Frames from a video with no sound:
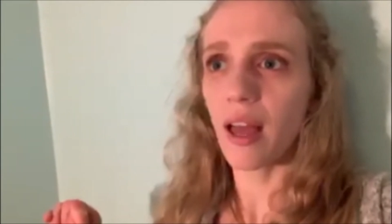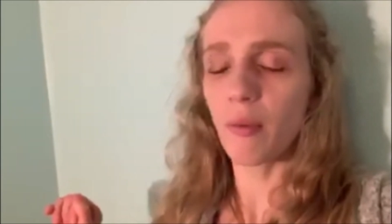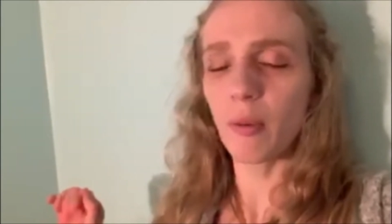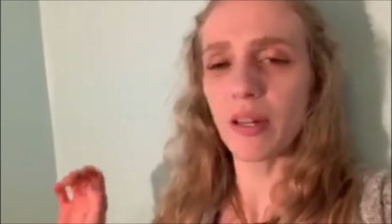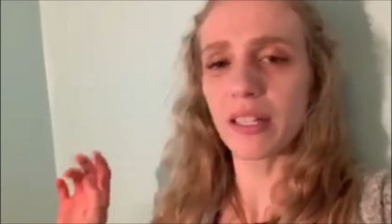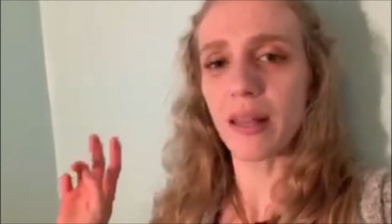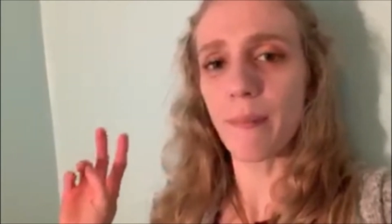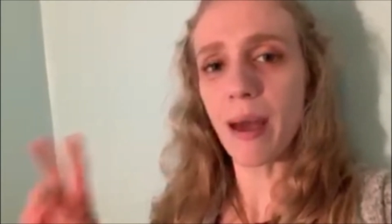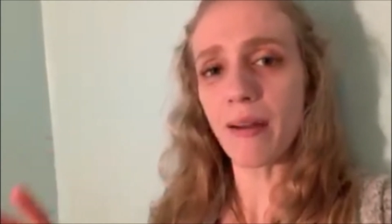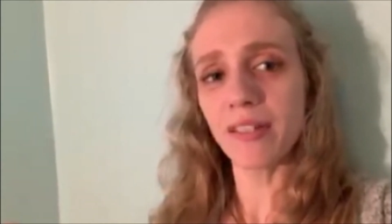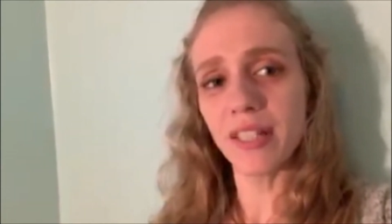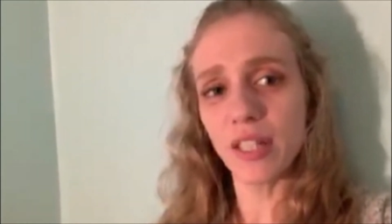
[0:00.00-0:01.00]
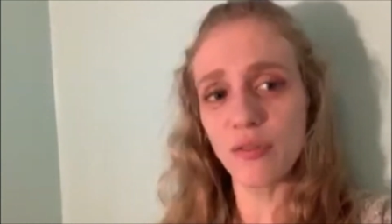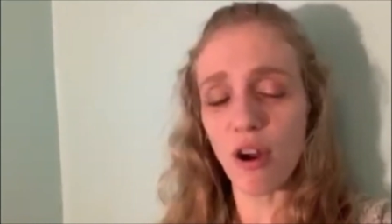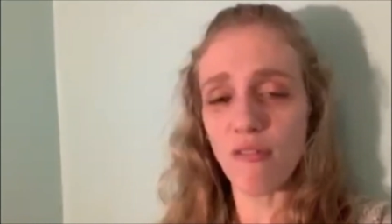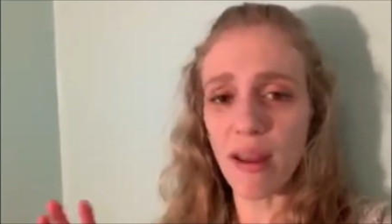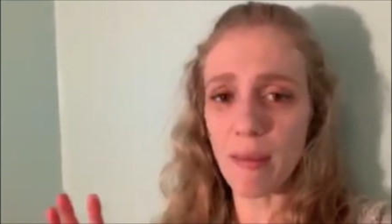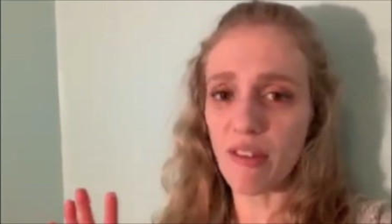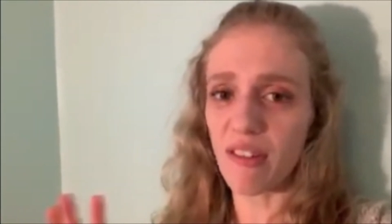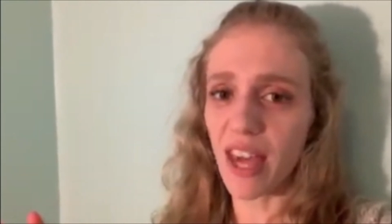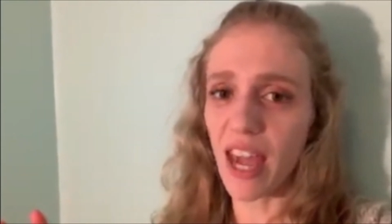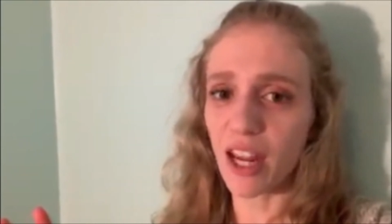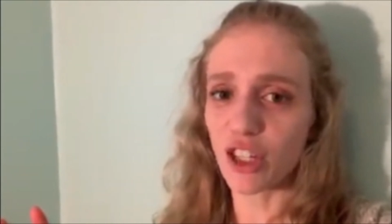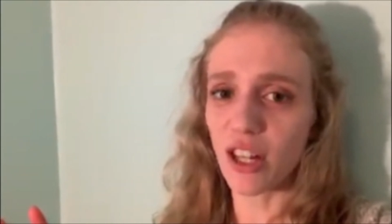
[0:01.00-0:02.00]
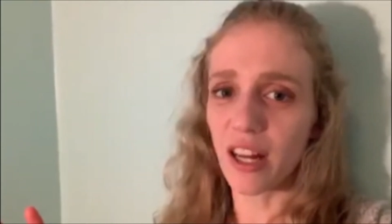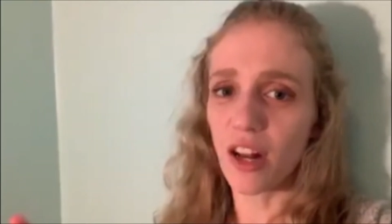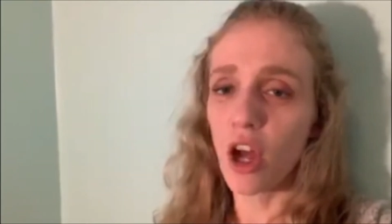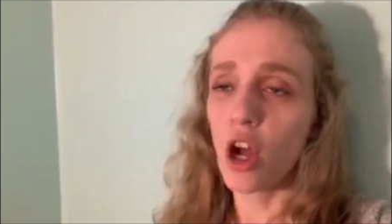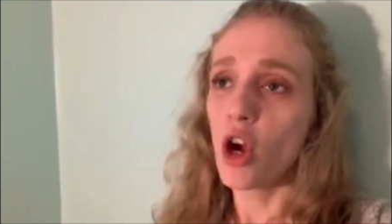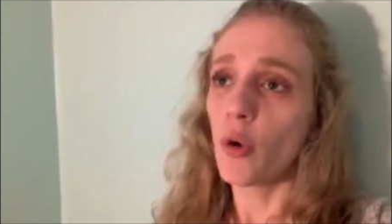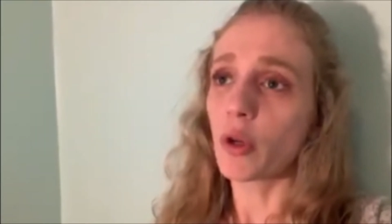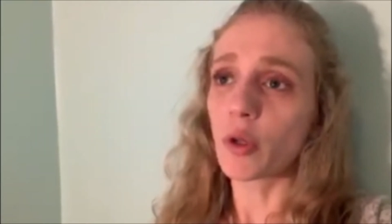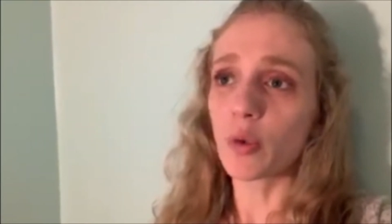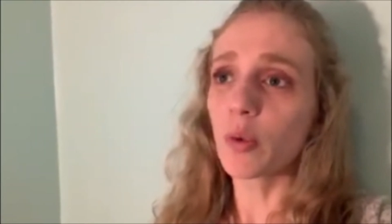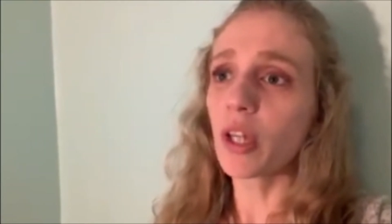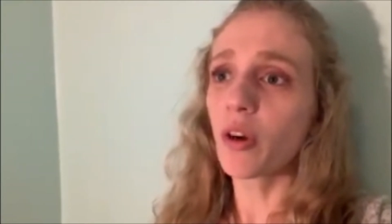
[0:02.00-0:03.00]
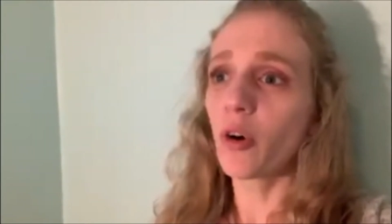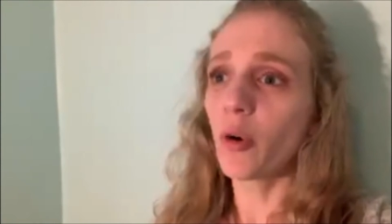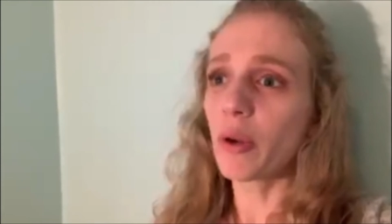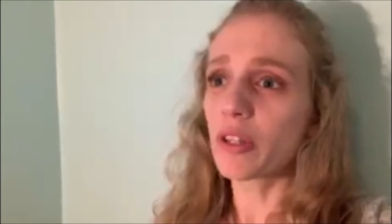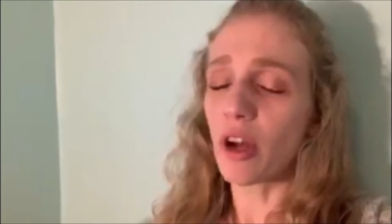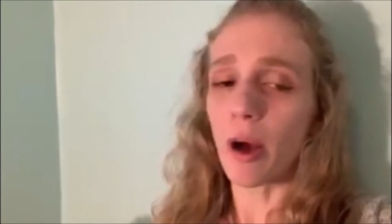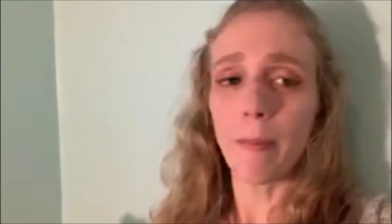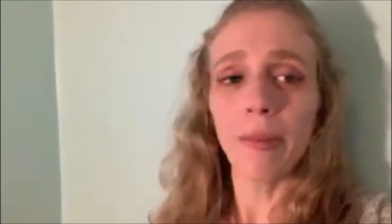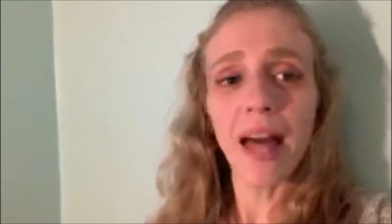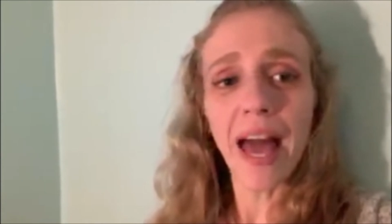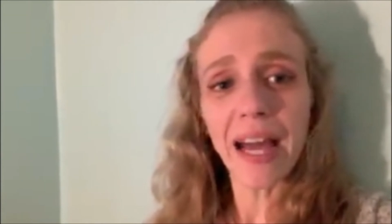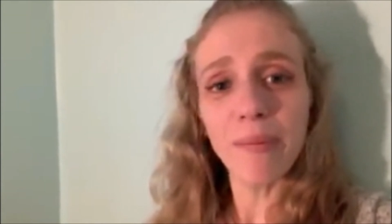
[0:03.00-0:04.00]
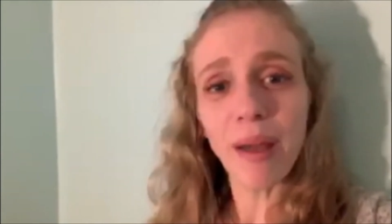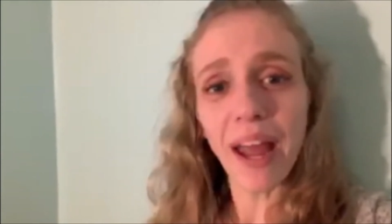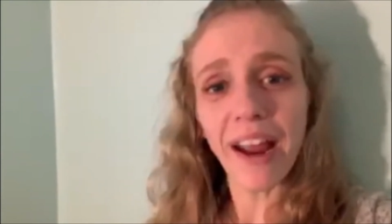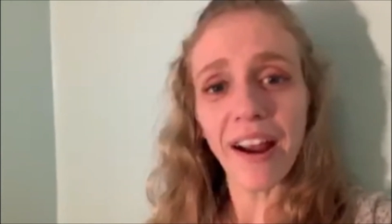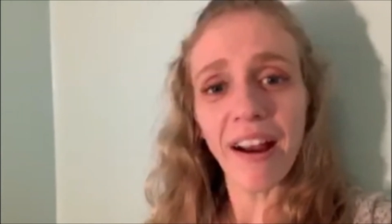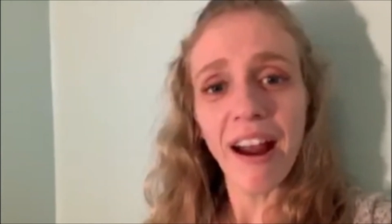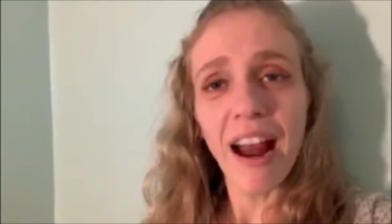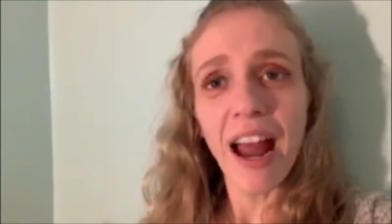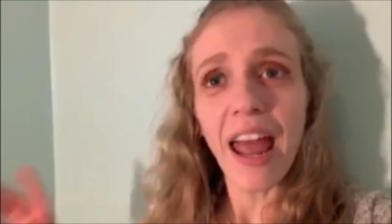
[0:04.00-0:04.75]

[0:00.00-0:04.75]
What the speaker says: We went to the mountains for our family vacation, which was really cool. We saw a black bear.